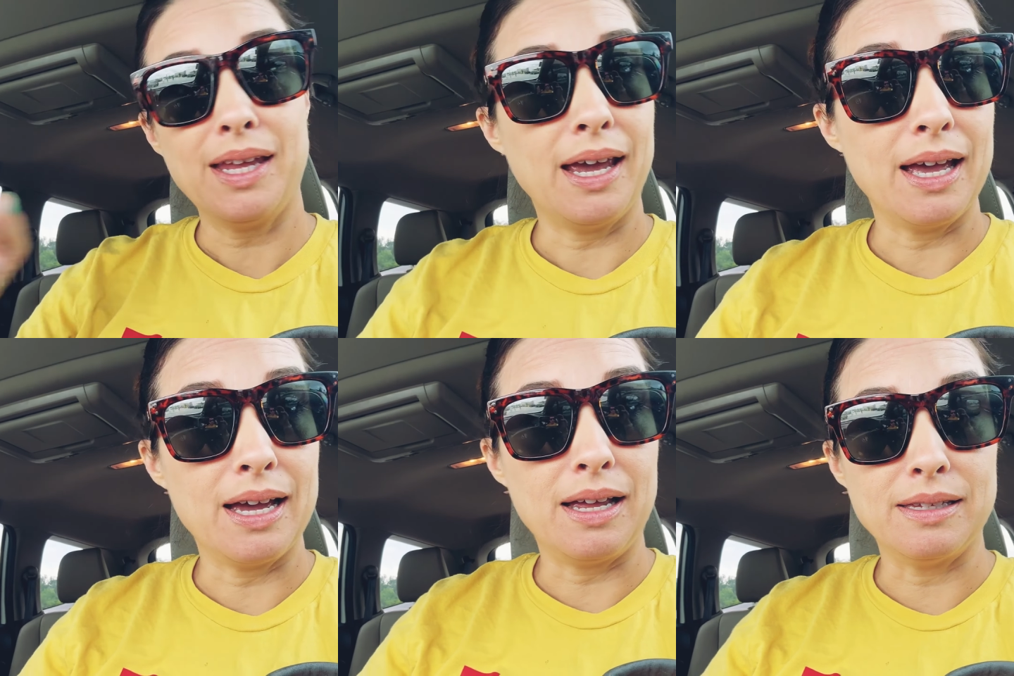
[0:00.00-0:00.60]

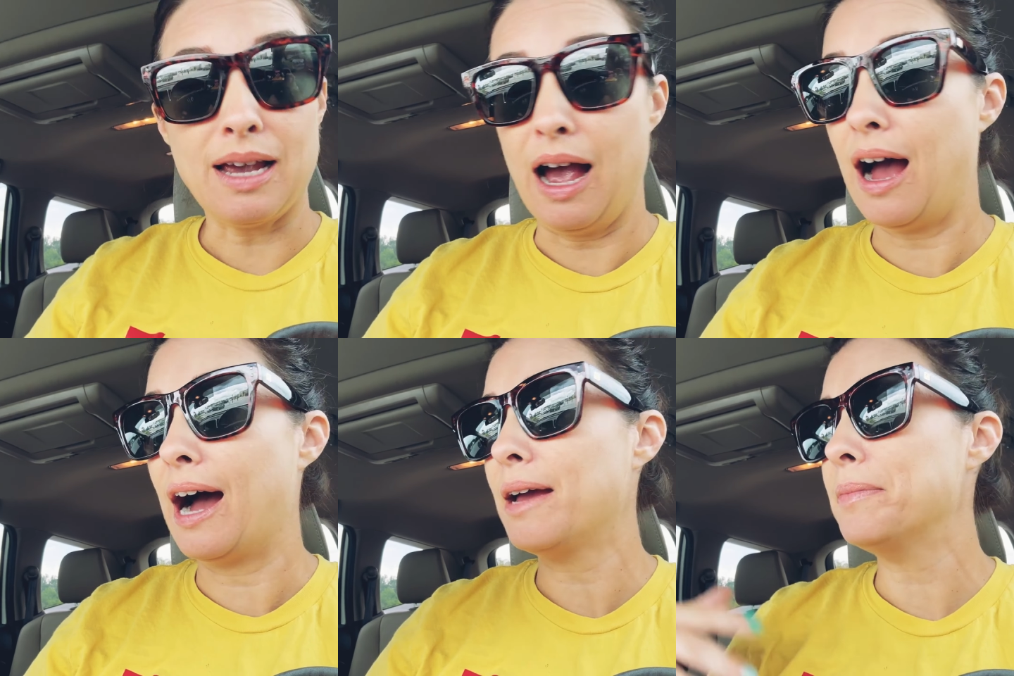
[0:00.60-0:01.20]
and
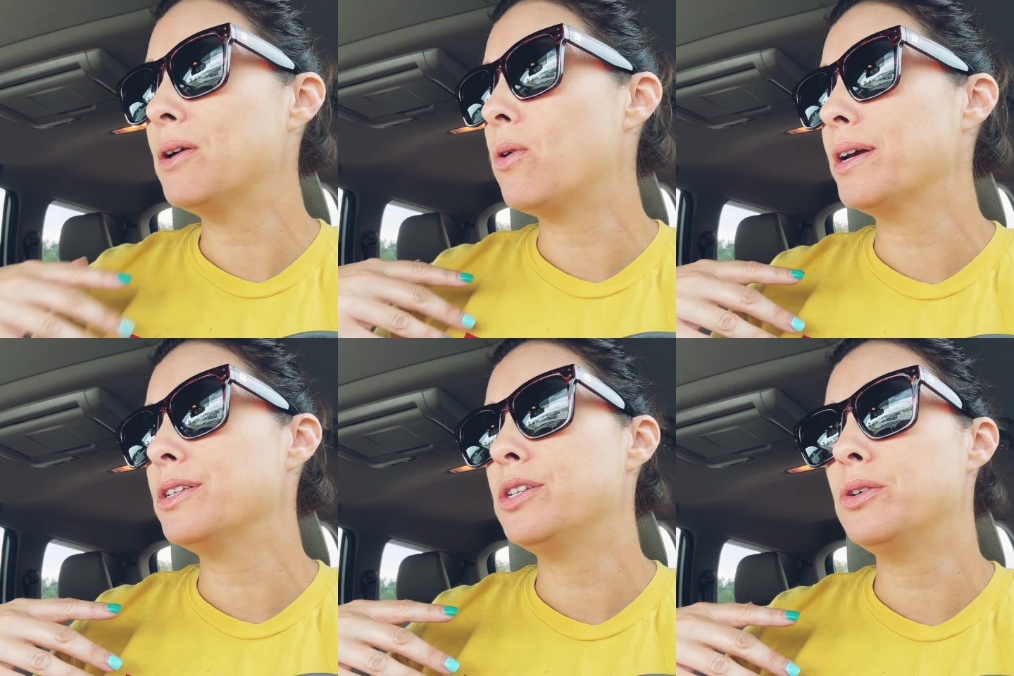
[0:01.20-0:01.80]
I'm
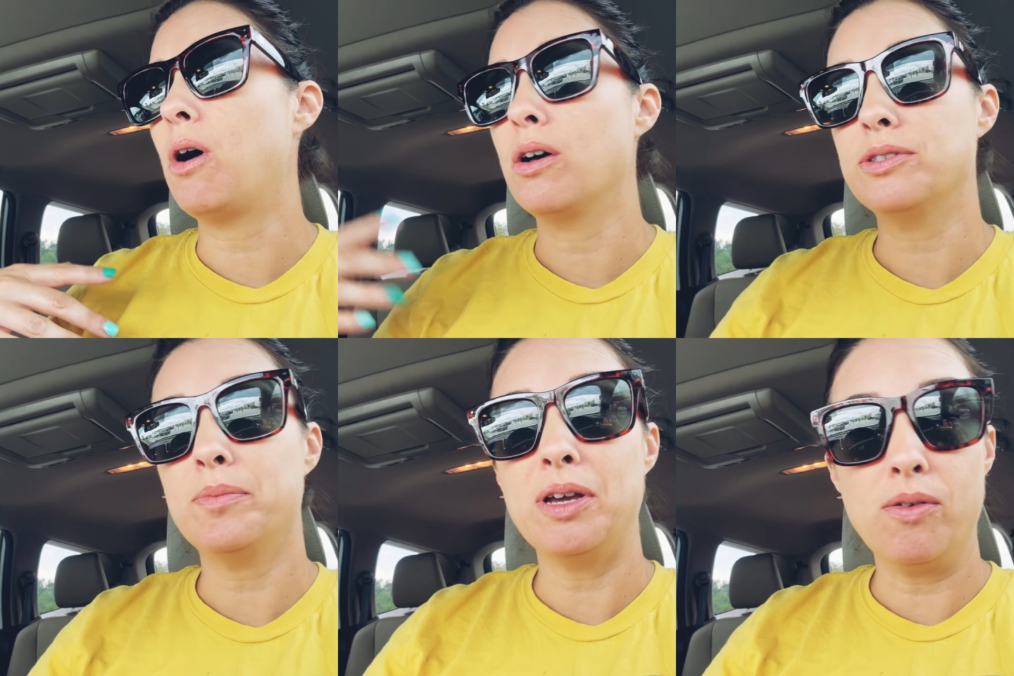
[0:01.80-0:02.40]
going to
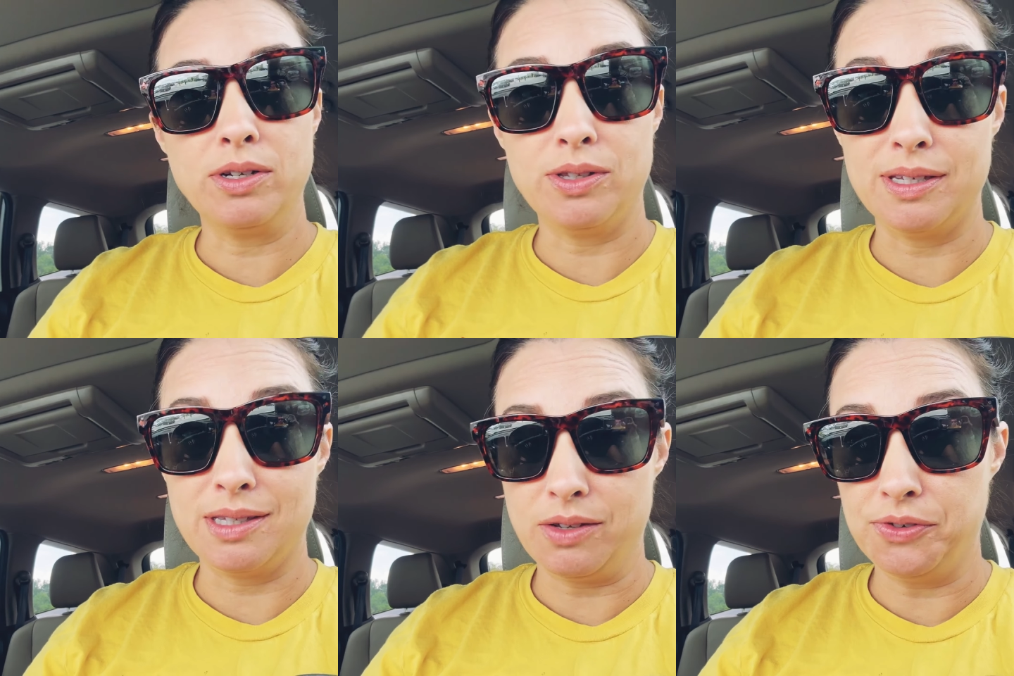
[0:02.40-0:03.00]
also be going to the
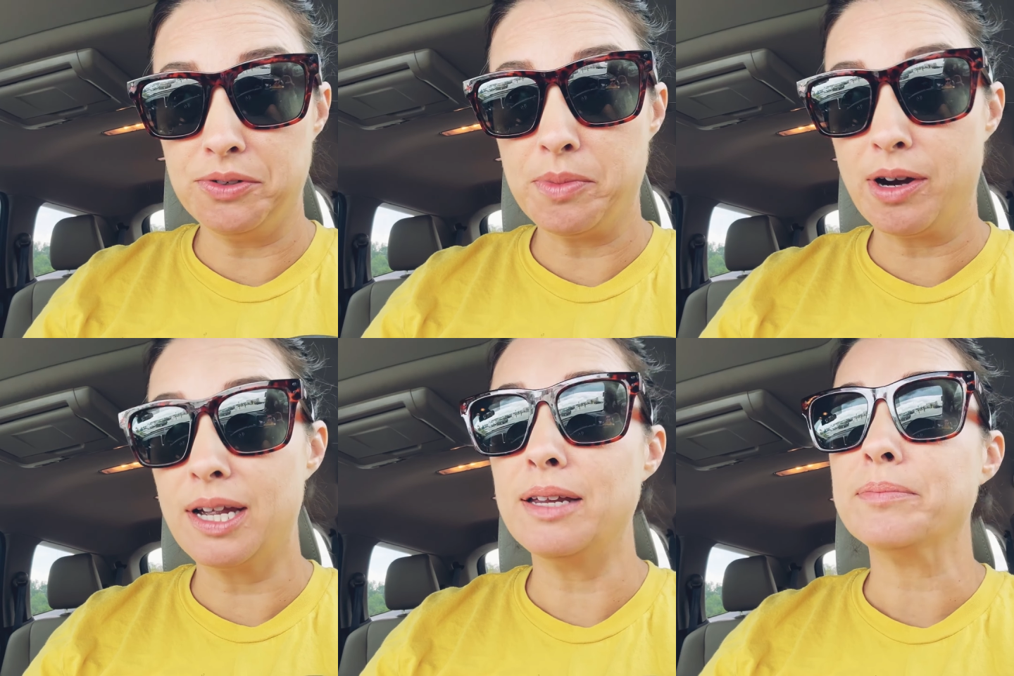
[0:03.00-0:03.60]
seafood
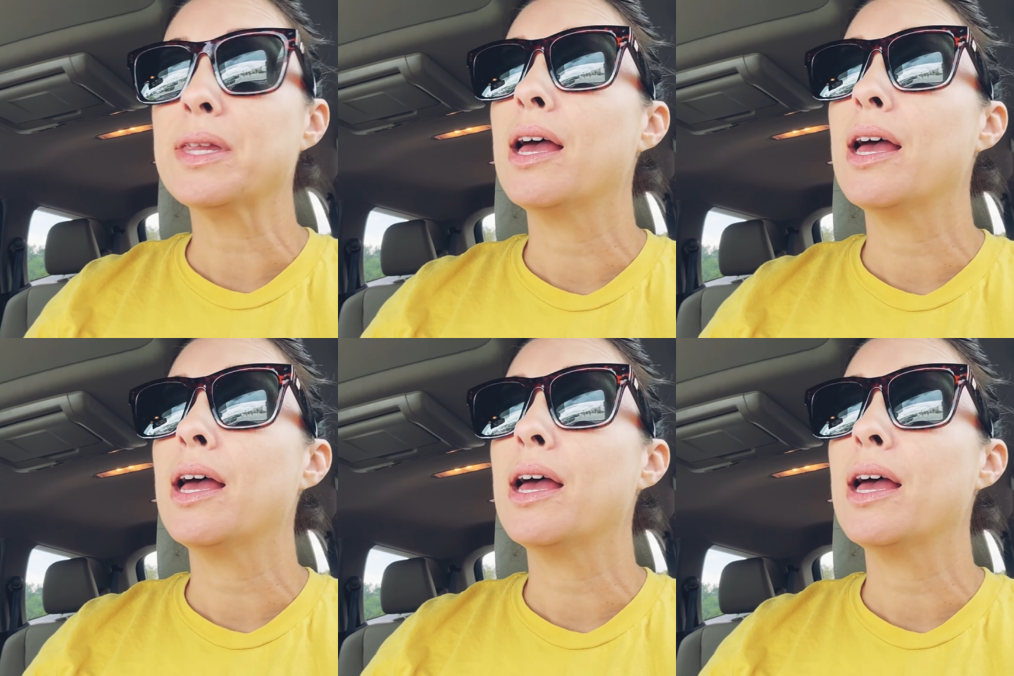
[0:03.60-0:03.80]
market